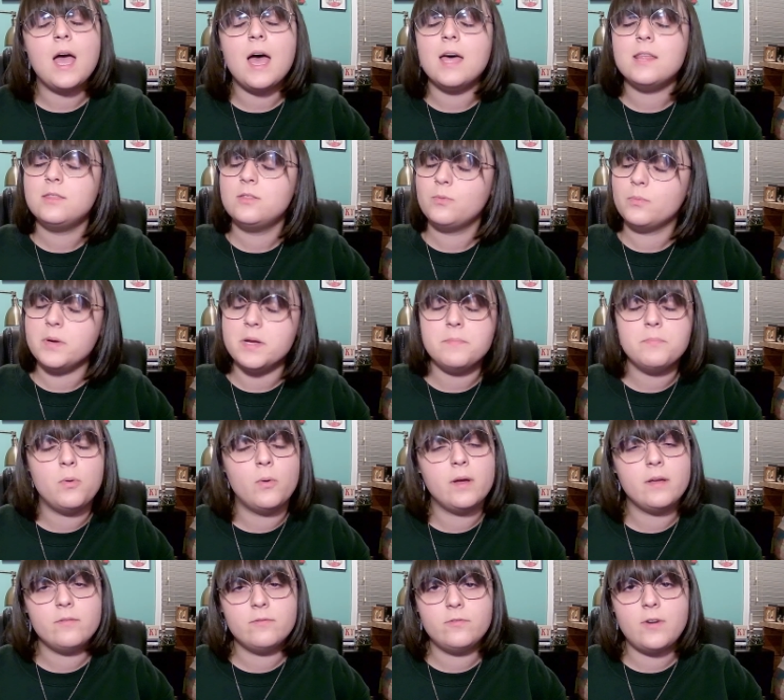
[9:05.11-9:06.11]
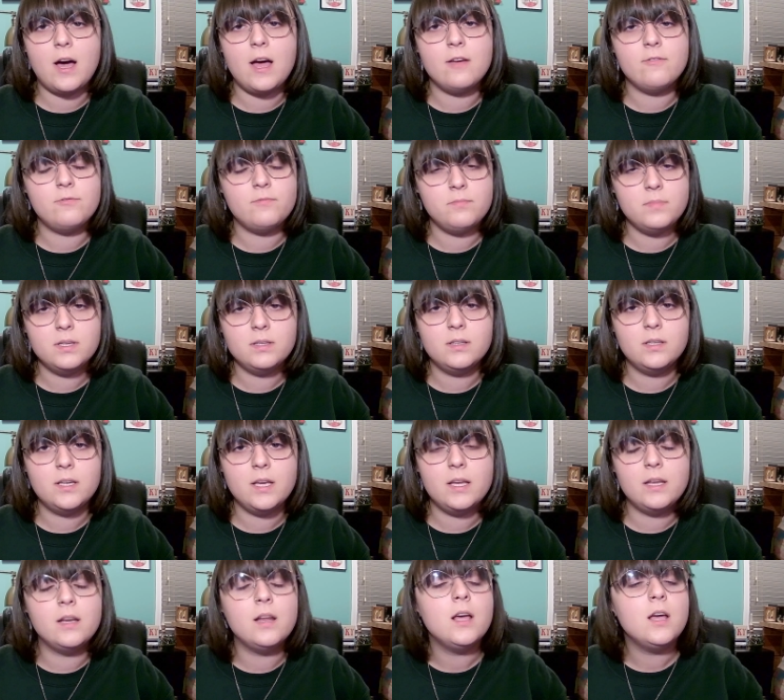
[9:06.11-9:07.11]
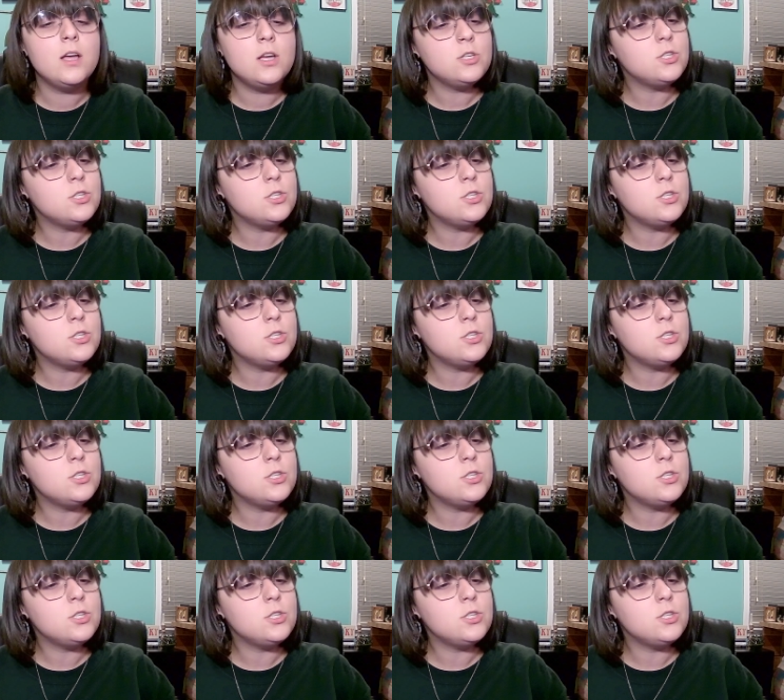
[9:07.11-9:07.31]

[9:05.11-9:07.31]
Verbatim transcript: at three point five million dollars,